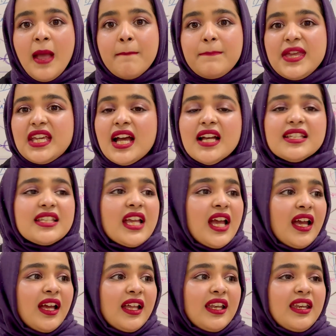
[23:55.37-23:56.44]
because
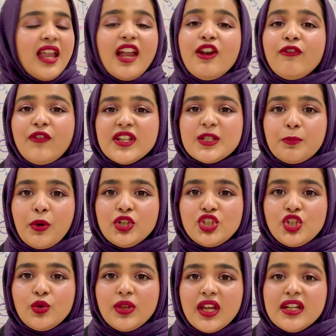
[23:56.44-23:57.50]
none of us put
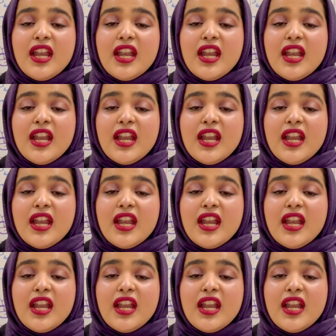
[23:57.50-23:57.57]
you there.